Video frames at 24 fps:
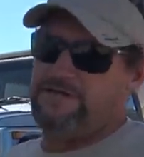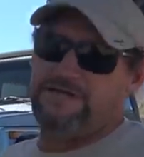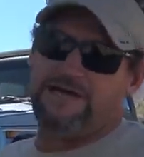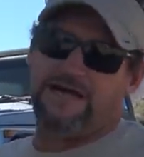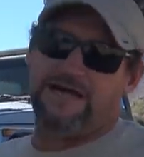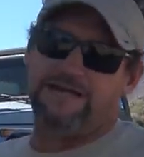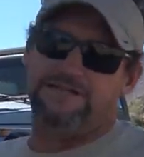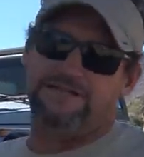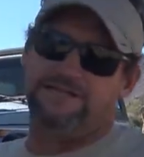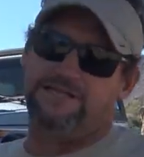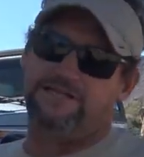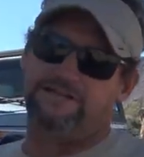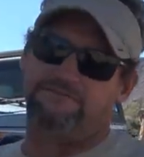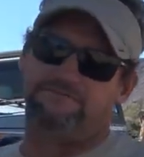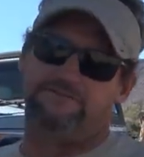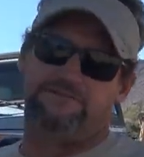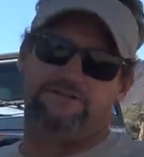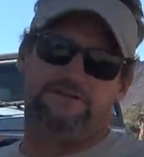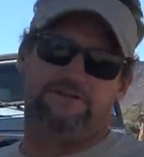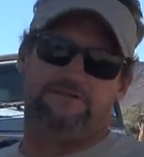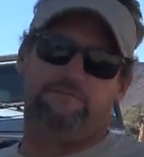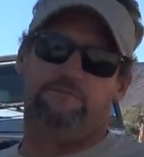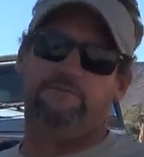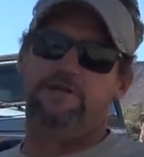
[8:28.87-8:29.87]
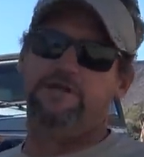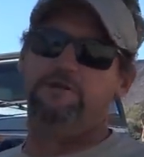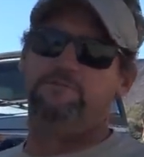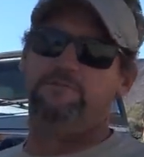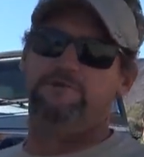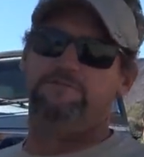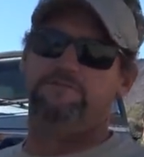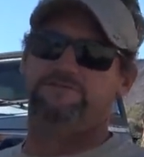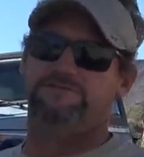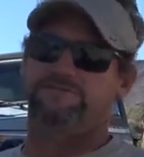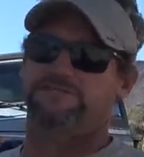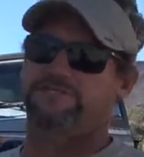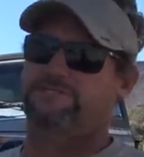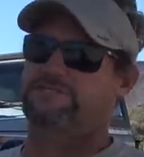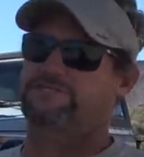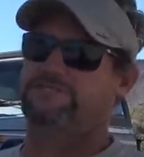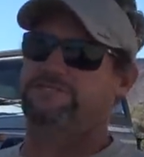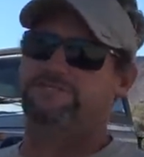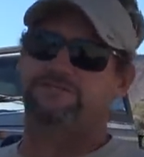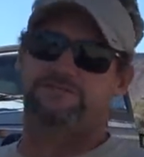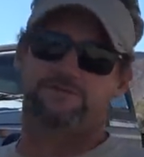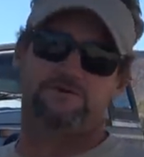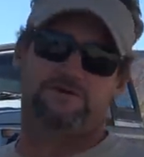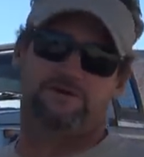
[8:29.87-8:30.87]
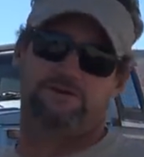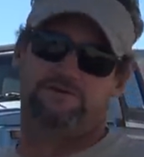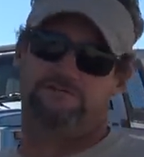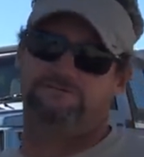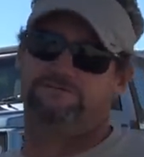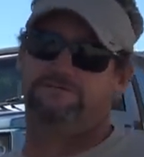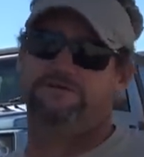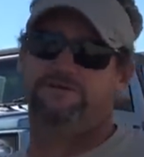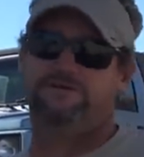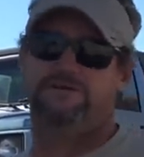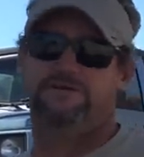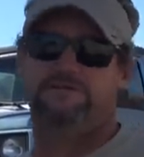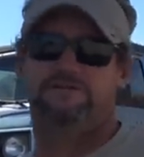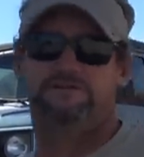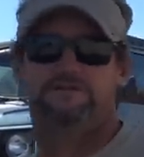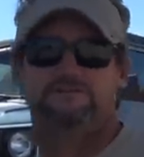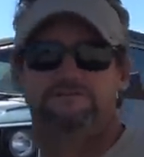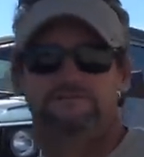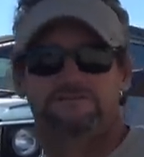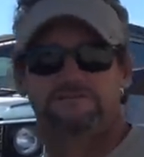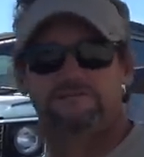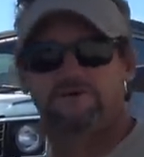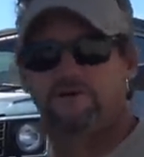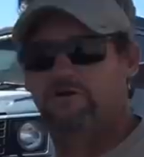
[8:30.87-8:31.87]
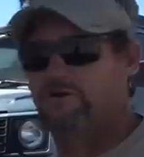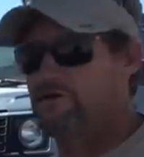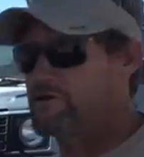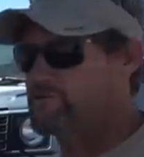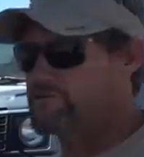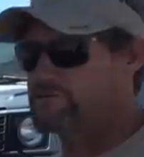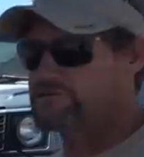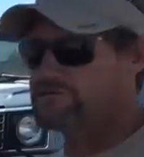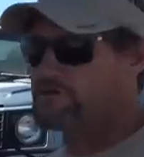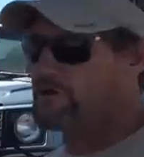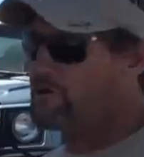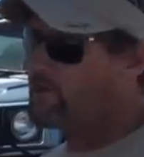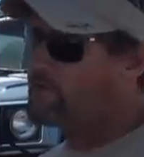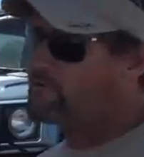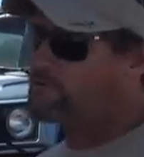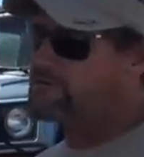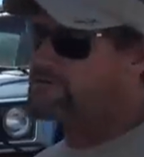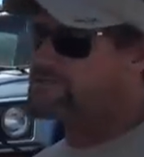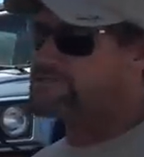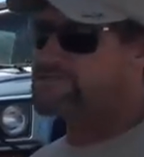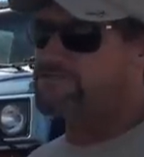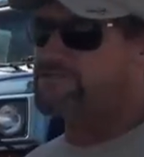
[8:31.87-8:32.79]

I lived at a minimum of 6,200 feet, so it was always